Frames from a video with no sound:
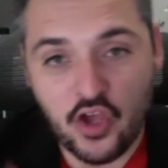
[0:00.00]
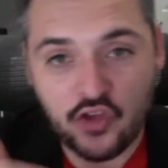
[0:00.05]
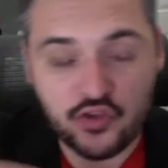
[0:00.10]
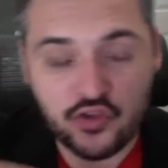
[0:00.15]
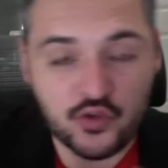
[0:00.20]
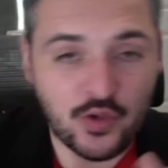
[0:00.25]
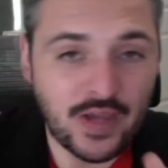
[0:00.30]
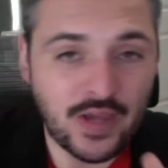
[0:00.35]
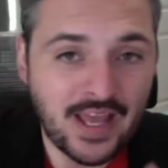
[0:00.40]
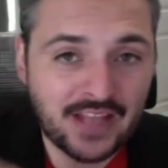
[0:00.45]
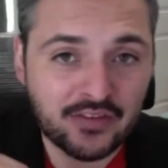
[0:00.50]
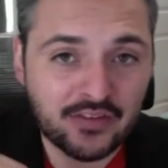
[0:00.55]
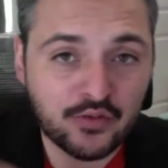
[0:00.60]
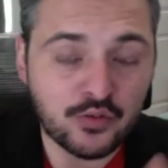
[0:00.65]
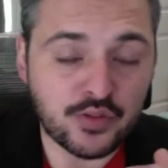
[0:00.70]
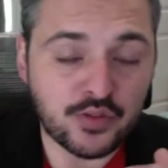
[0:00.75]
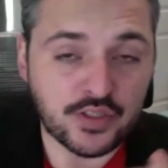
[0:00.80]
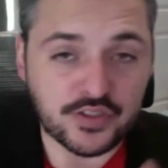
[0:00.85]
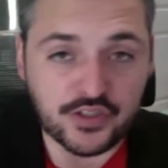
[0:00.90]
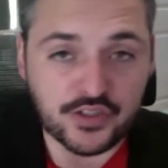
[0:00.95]
You have to
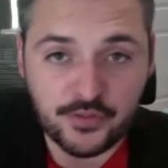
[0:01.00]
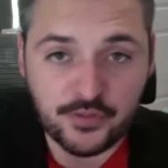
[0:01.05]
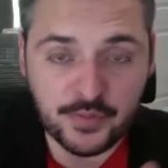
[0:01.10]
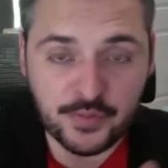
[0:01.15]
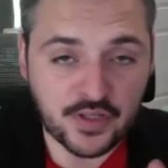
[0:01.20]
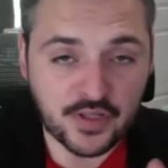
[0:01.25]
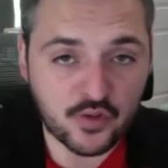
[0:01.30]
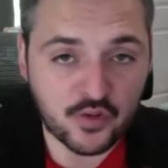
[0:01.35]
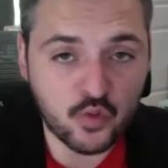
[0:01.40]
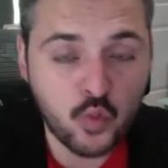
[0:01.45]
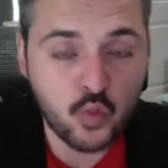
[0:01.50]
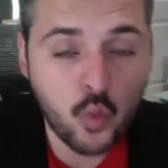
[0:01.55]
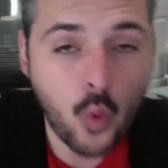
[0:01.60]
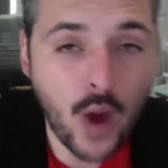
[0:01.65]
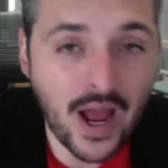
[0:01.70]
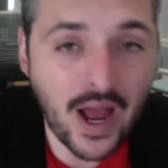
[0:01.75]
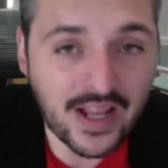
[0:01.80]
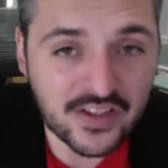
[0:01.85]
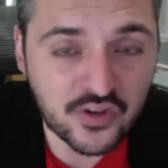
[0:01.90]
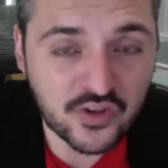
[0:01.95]
determine
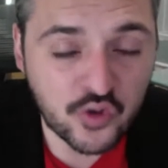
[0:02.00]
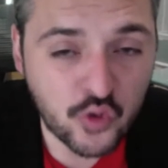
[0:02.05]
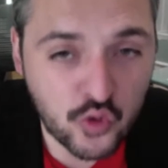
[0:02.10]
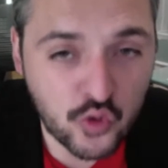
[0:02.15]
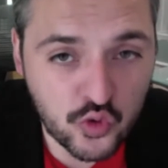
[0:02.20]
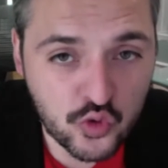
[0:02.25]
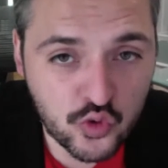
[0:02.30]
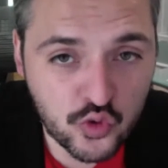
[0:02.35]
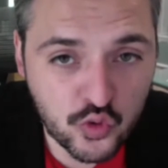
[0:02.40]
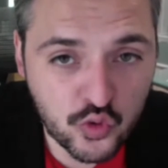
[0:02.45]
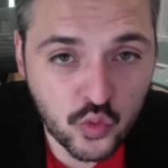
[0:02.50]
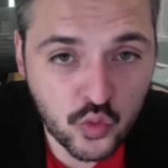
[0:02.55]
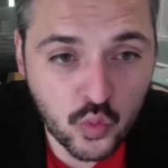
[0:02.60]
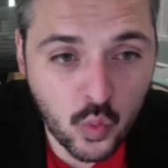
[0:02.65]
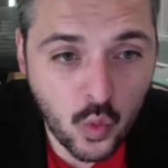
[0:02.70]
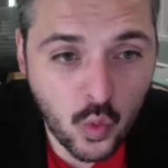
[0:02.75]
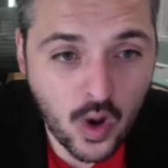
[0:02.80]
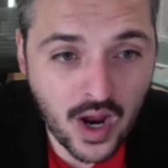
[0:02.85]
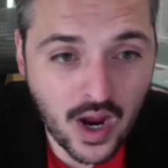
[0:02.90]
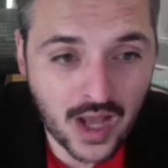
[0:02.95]
what do you
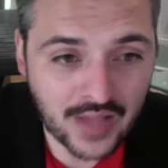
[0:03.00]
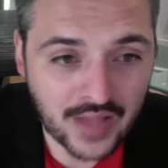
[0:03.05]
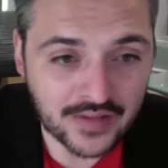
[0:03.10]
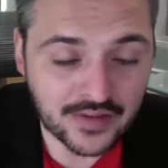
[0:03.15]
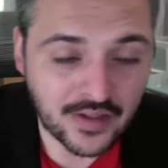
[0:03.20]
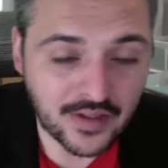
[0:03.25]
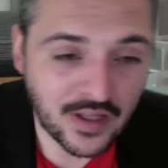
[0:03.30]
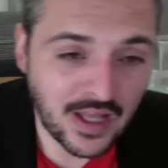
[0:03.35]
want.